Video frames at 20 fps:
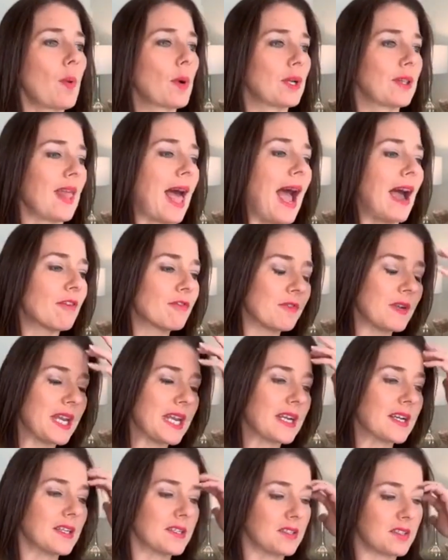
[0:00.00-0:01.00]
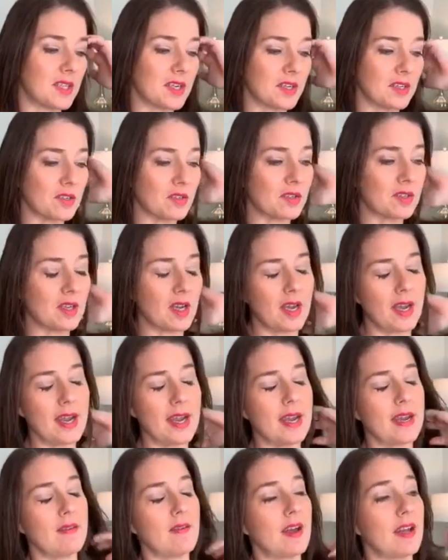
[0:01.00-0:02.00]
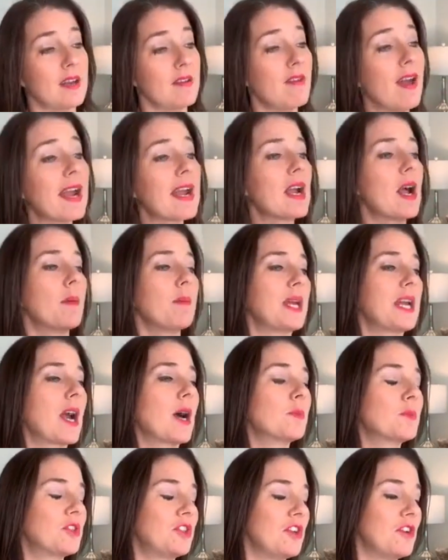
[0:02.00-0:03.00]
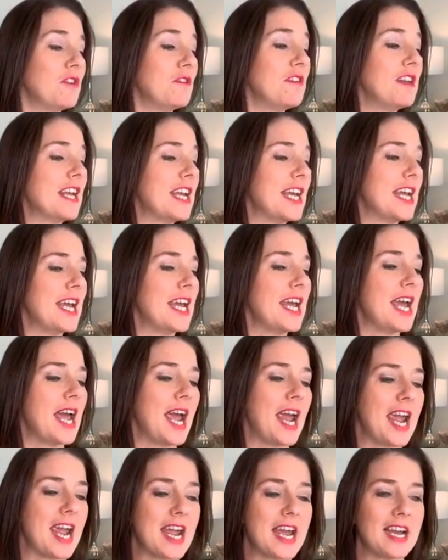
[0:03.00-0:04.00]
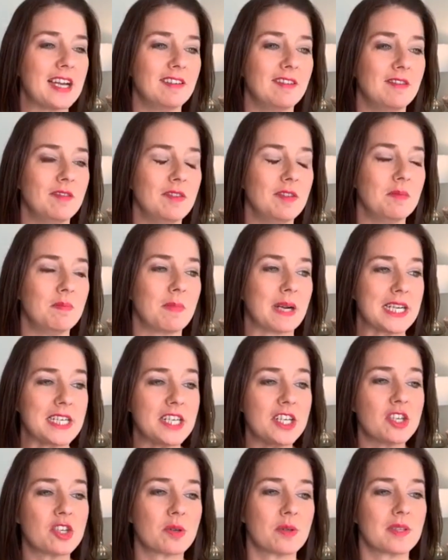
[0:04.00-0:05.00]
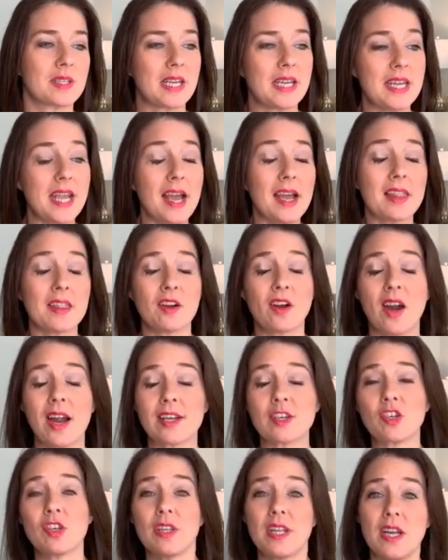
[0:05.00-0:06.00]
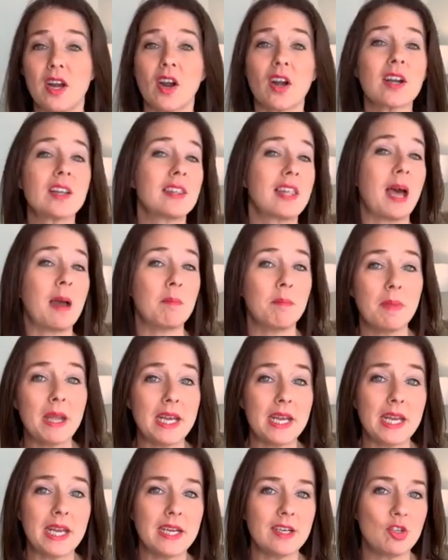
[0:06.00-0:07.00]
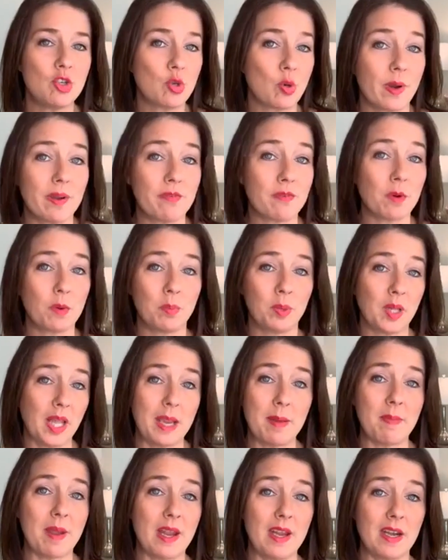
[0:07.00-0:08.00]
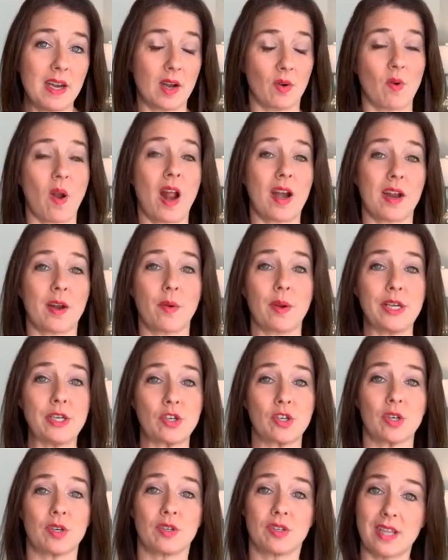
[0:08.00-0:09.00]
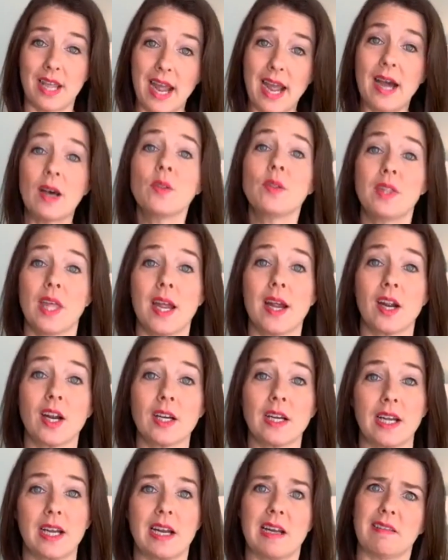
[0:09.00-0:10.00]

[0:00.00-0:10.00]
And we were laughing because there's a an event coming up soon, and my teacher was like, yeah, there actually aren't that many joyful playmate erotic creatures out there.